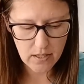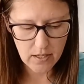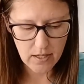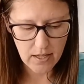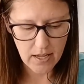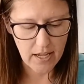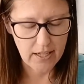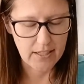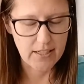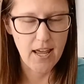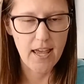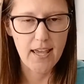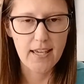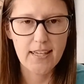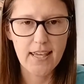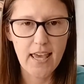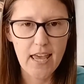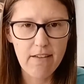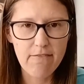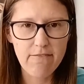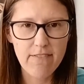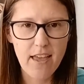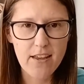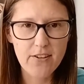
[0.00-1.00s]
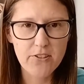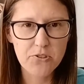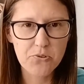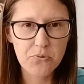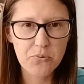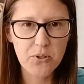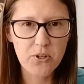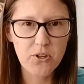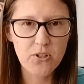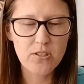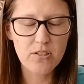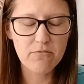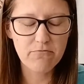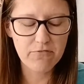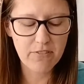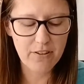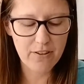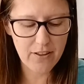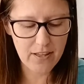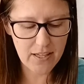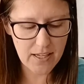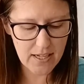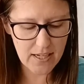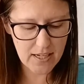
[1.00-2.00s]
and I gave that to her to
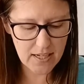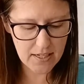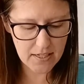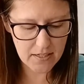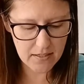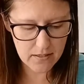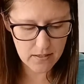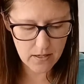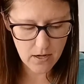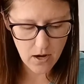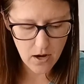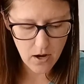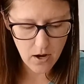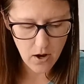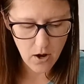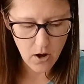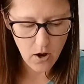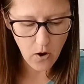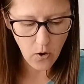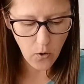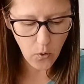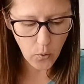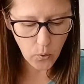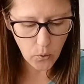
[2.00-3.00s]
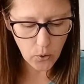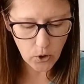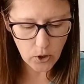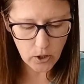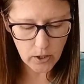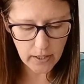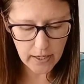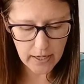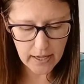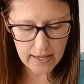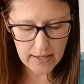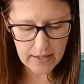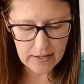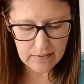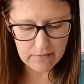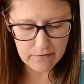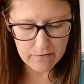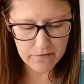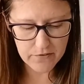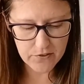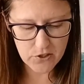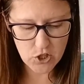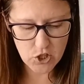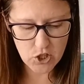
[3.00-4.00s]
fill in, or
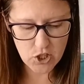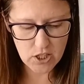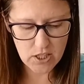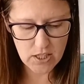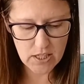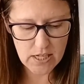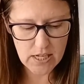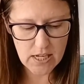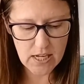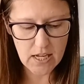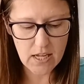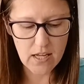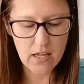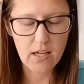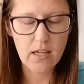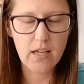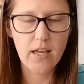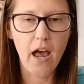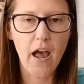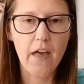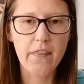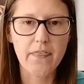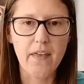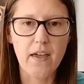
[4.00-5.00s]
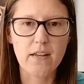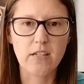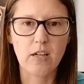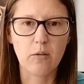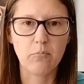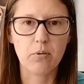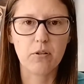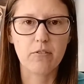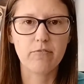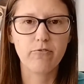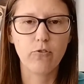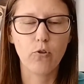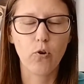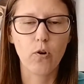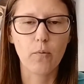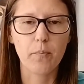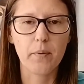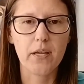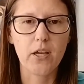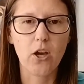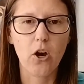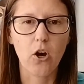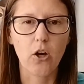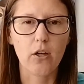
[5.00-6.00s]
if she got that number for
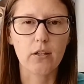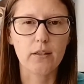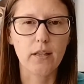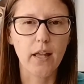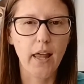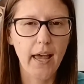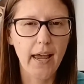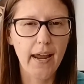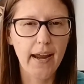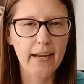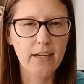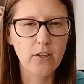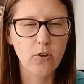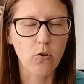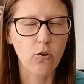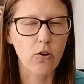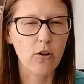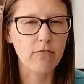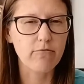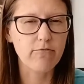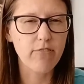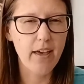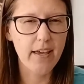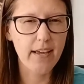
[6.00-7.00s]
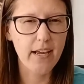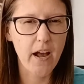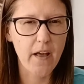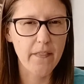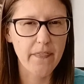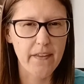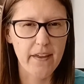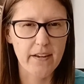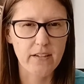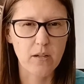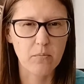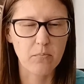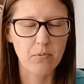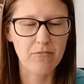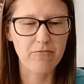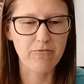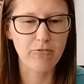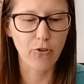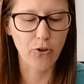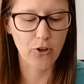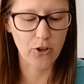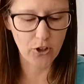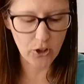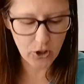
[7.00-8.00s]
me online, or if I got that number
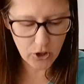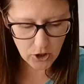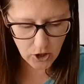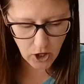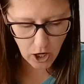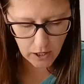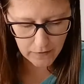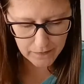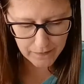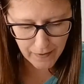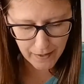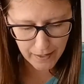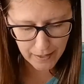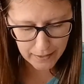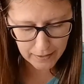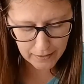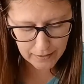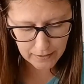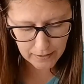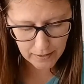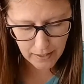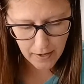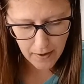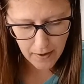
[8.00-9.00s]
for her online.